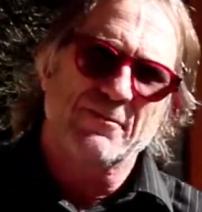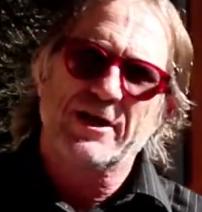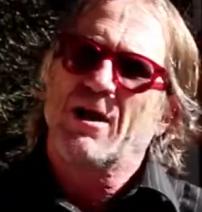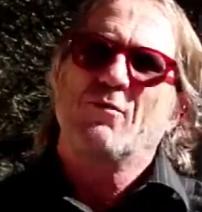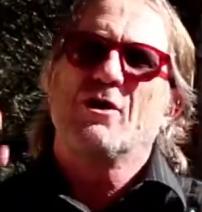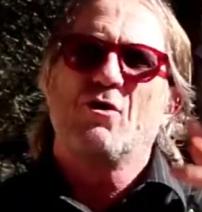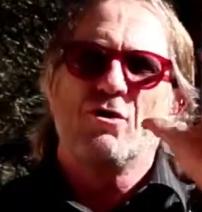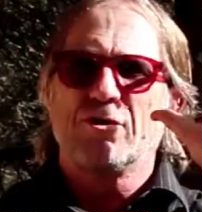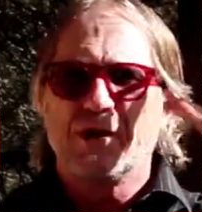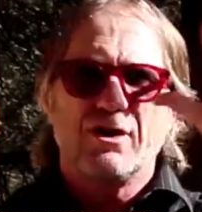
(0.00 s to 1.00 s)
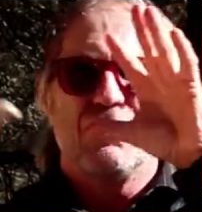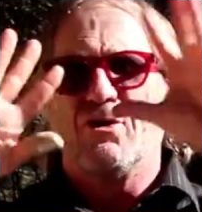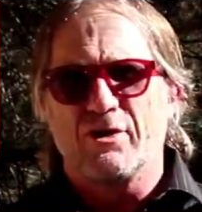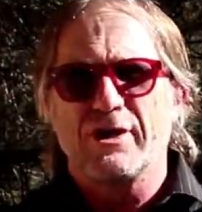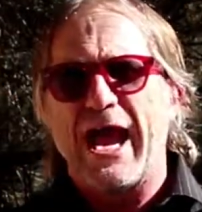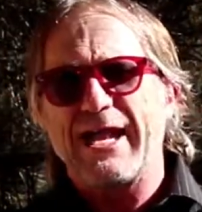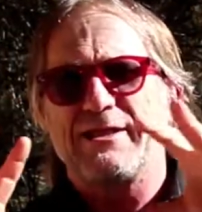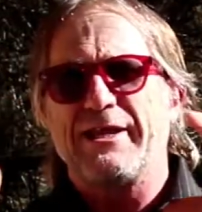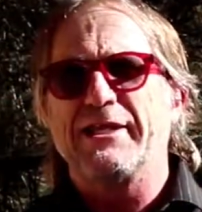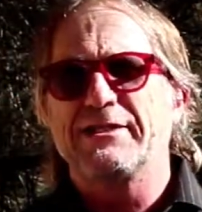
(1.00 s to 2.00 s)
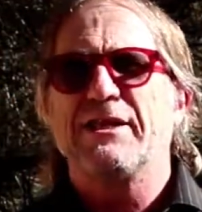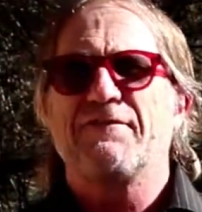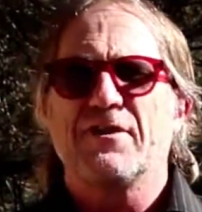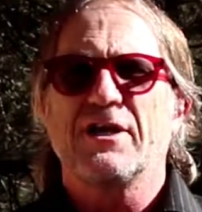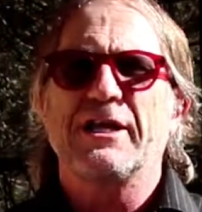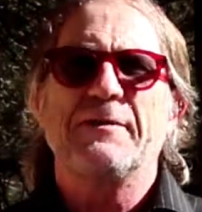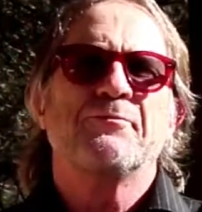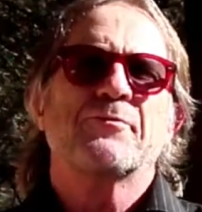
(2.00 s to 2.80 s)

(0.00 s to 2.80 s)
You know, we all look at things differently.